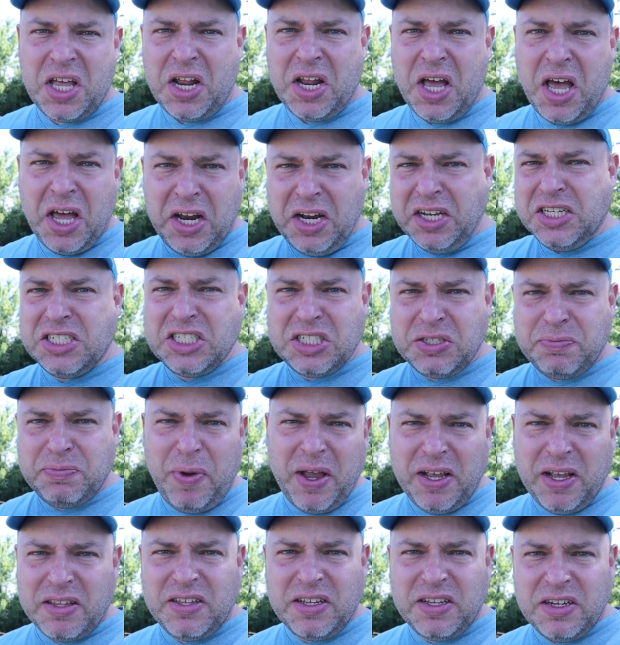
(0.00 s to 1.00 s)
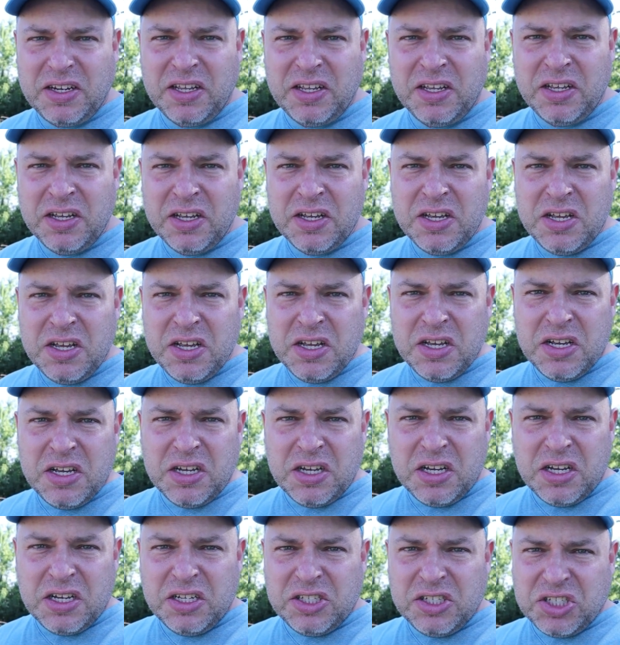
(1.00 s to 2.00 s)
an unexpected
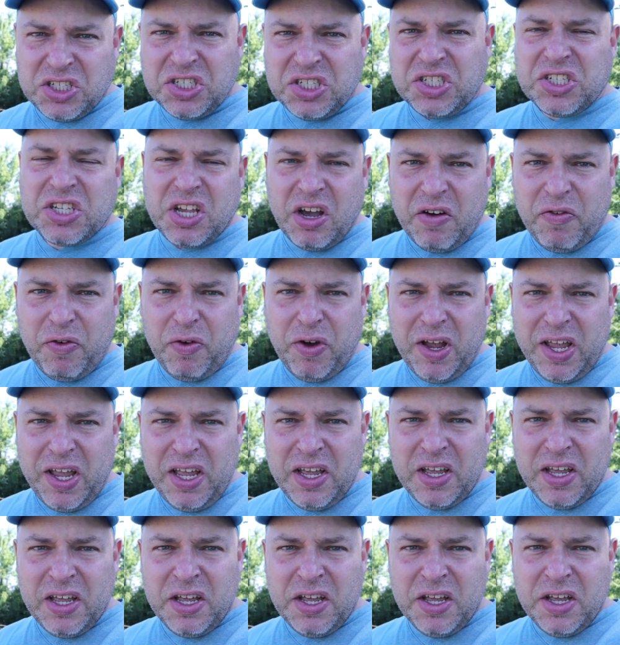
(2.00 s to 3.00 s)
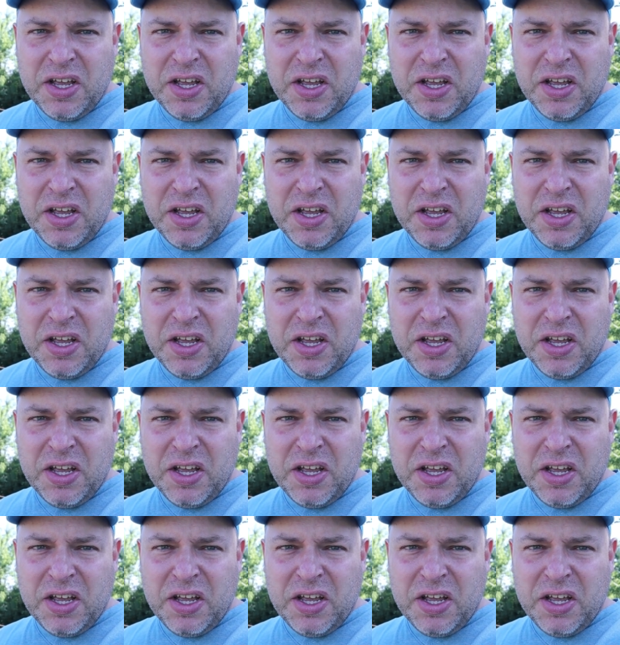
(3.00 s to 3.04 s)
discovery.